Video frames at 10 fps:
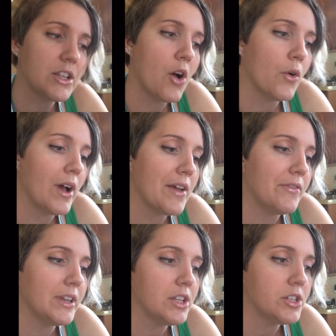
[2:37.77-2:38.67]
so I
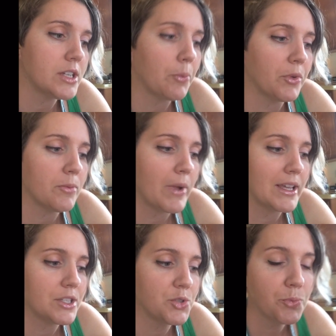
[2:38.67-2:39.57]
finished up with
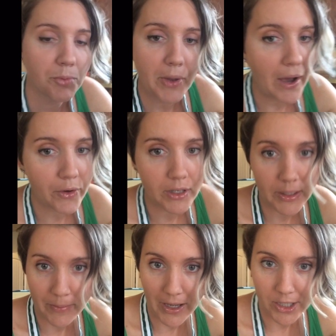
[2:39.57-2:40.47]
my superpower
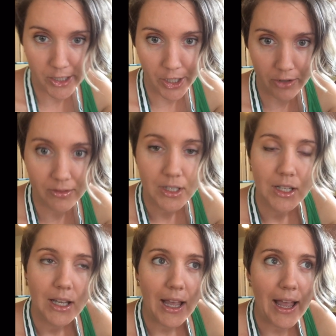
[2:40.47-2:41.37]
gomashio,
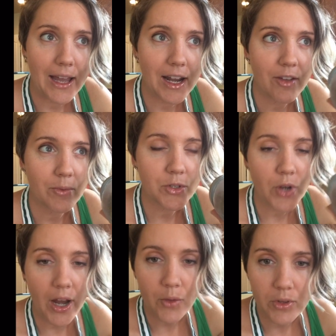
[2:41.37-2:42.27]
and I've been
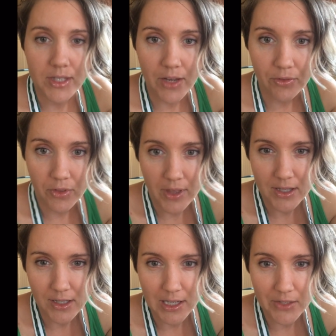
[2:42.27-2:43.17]
trying it with several
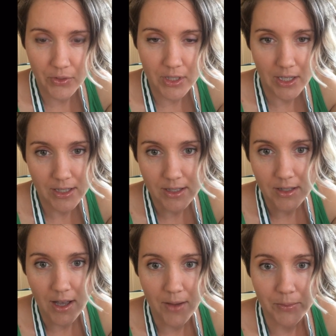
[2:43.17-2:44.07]
things the last few days
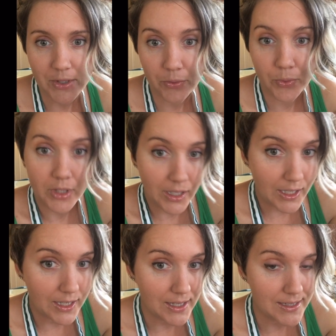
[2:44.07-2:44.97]
to really
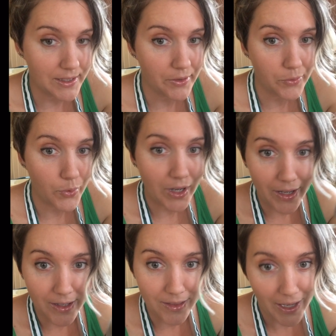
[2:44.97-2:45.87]
get an idea of what
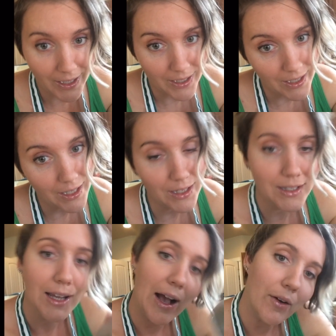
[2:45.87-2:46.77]
I like it
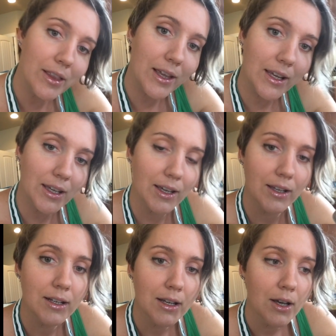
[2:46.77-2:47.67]
in, how I like
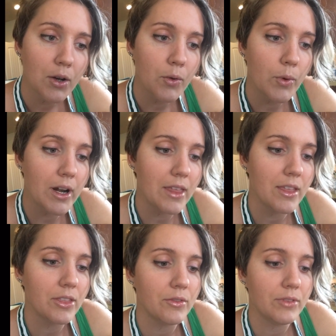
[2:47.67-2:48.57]
it, what I
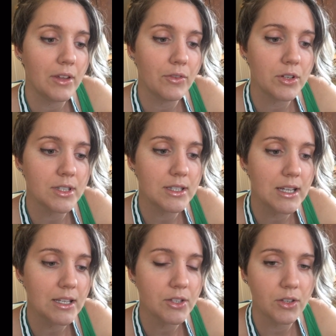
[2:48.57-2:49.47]
think the flavors
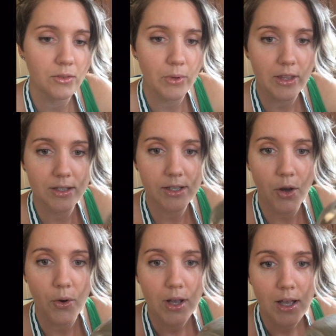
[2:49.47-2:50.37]
taste good with.
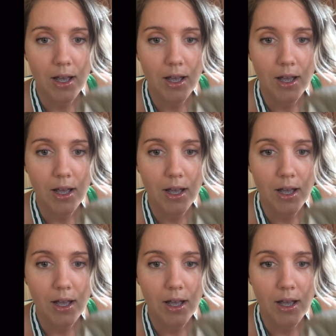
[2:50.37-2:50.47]
So